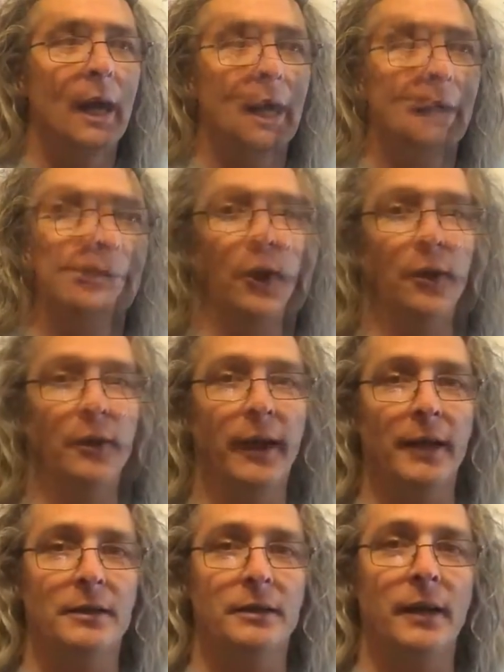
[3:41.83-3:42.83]
So
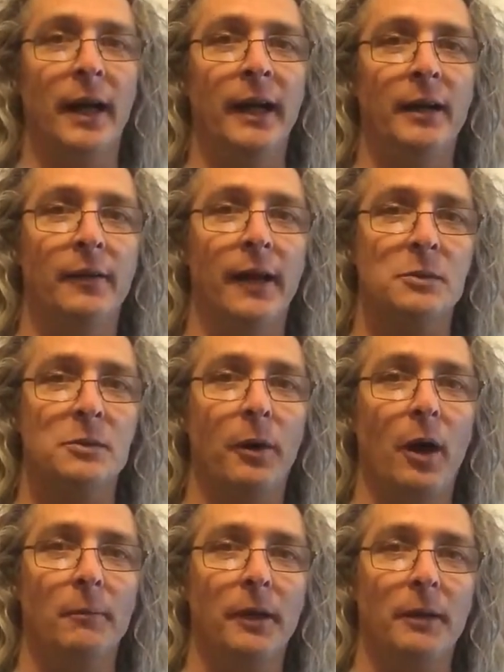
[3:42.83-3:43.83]
yeah, today that's what
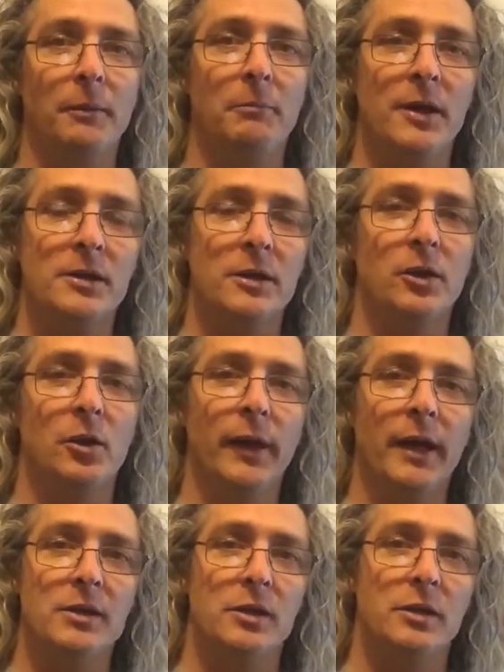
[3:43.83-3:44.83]
I'm going to be mostly doing,
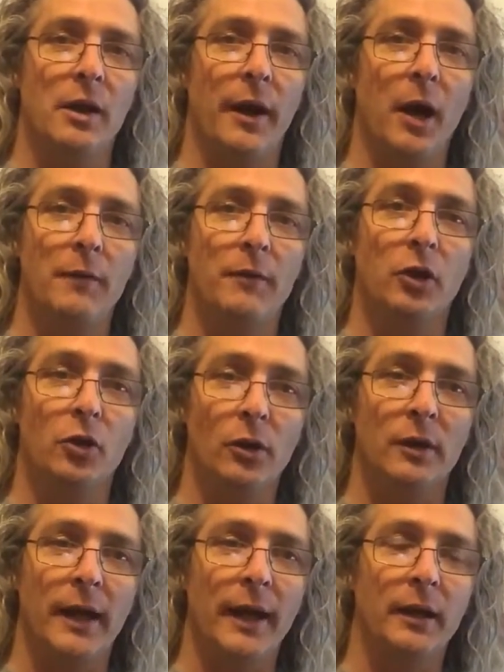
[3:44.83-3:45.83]
is just going over
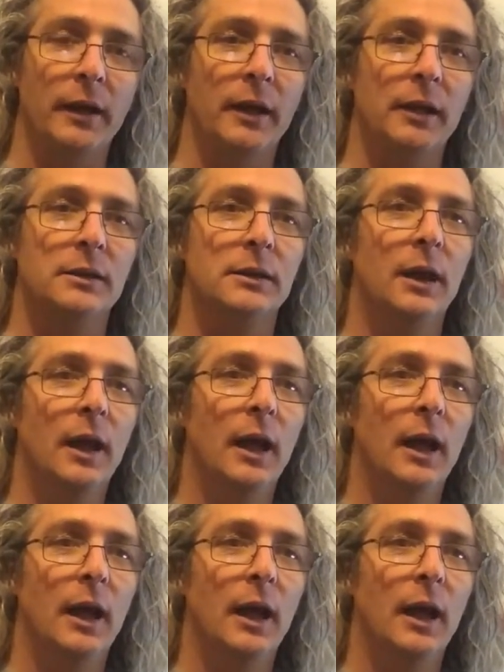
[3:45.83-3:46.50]
Google Analytics